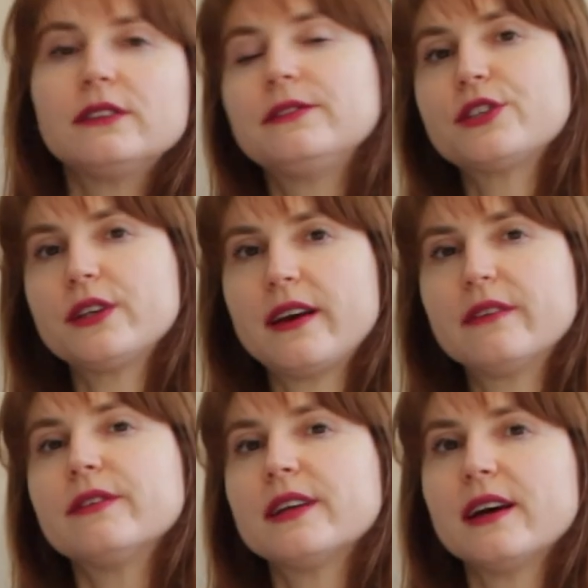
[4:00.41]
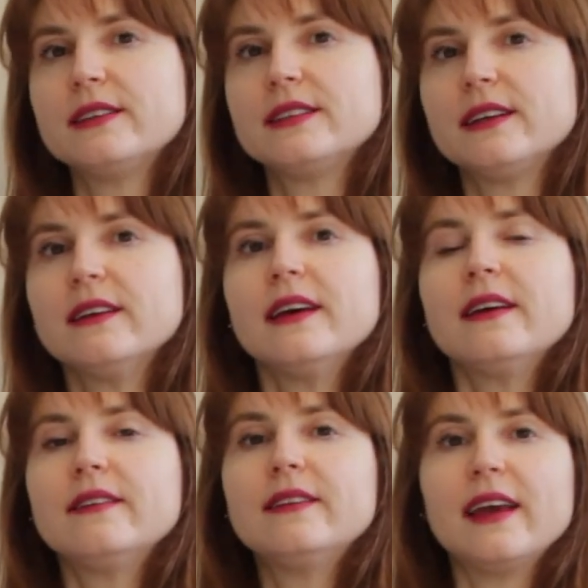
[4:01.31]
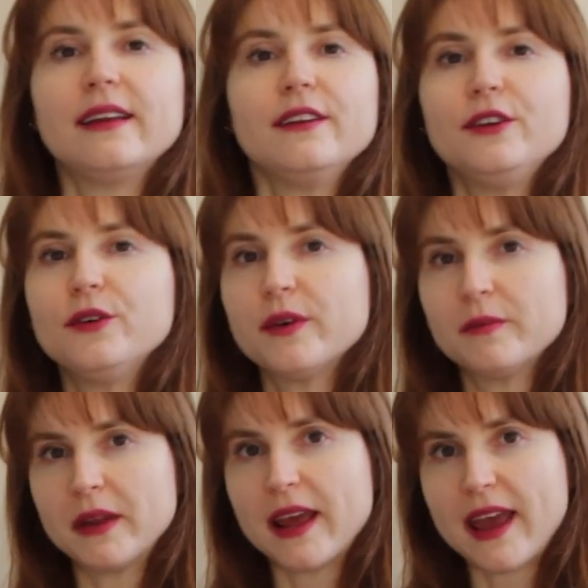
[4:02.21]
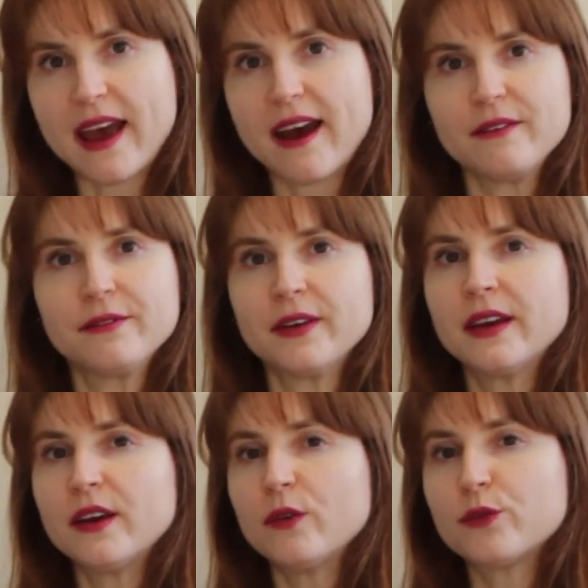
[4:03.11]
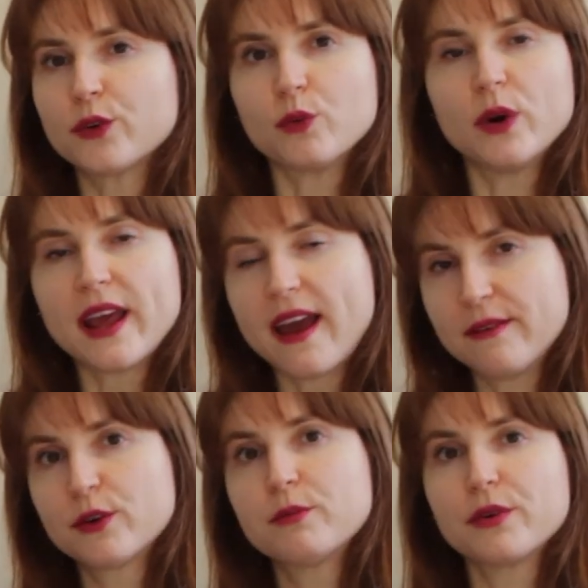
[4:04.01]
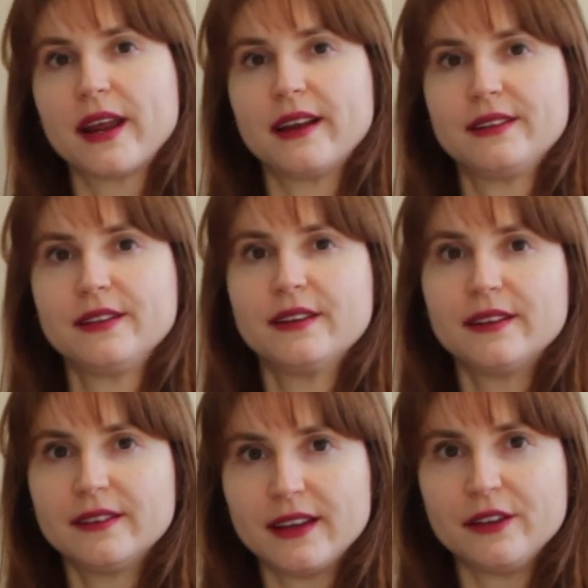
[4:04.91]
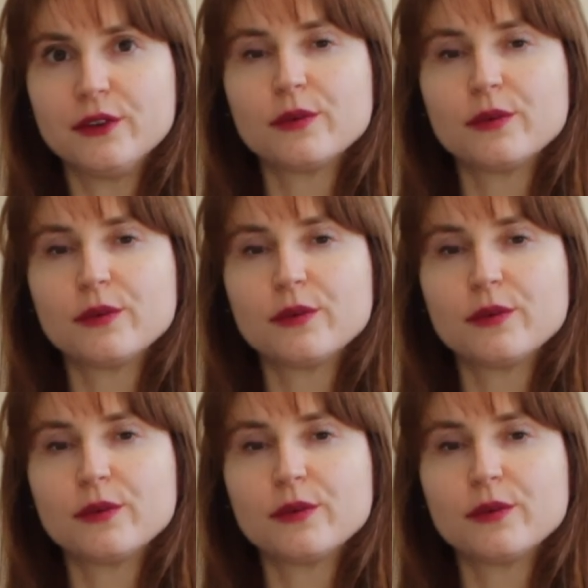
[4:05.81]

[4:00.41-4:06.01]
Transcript: efficient advertising that you can have for whatever brand that you